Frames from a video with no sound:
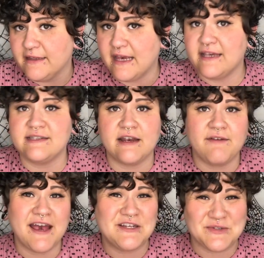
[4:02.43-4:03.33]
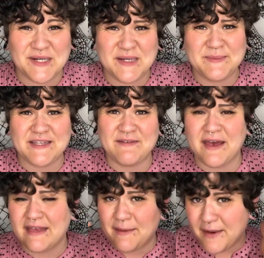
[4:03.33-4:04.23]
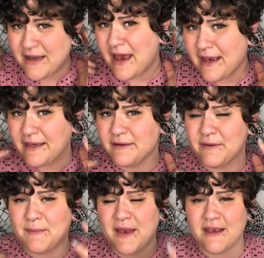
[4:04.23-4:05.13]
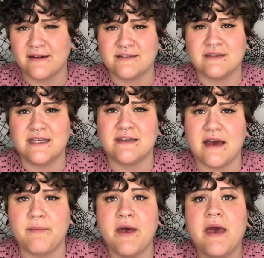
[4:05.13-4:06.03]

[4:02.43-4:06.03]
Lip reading: Like I said, I've had trims, I've had like my neck and around my ears cleaned up,